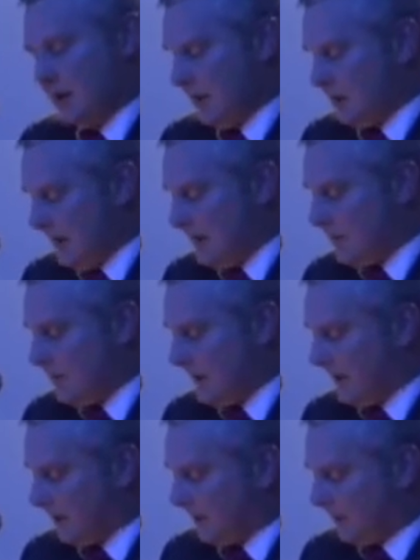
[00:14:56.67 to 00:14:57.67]
need to
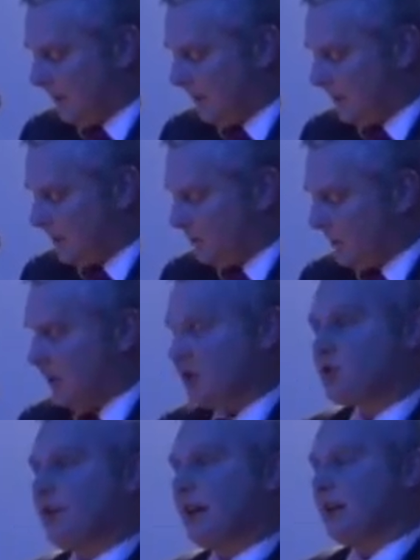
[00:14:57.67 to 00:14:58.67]
be confronted with the
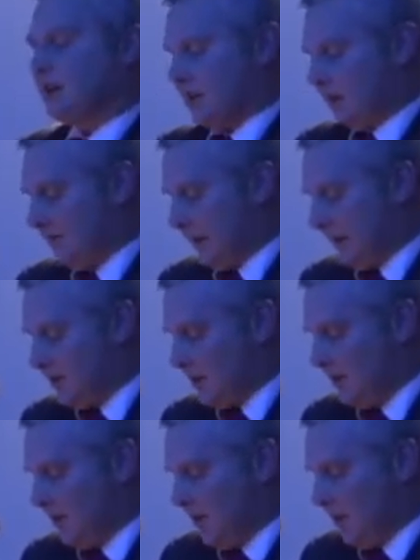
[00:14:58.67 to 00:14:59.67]
strength and
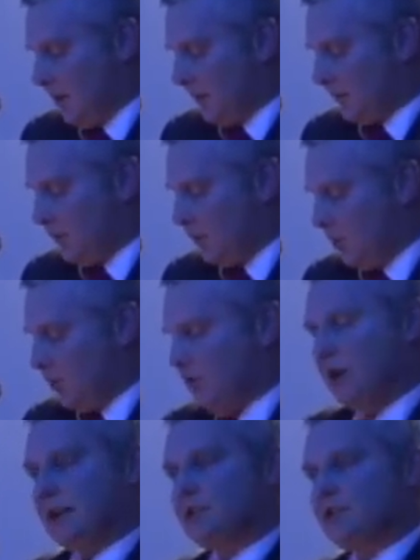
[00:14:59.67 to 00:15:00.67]
vision of the new
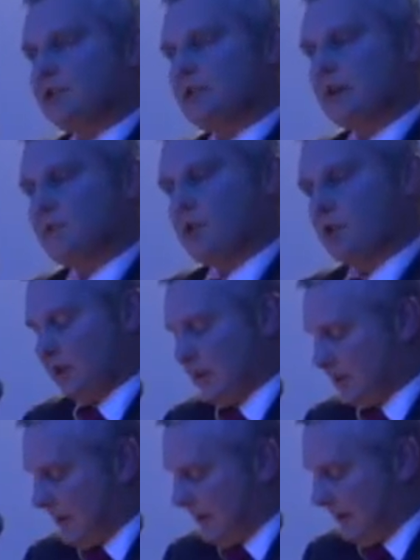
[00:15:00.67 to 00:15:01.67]
relationships
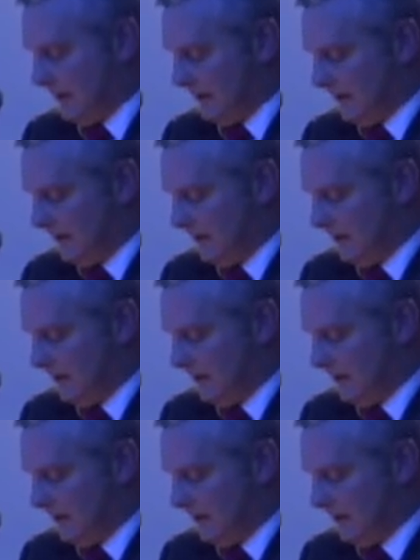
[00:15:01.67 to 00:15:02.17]
this island,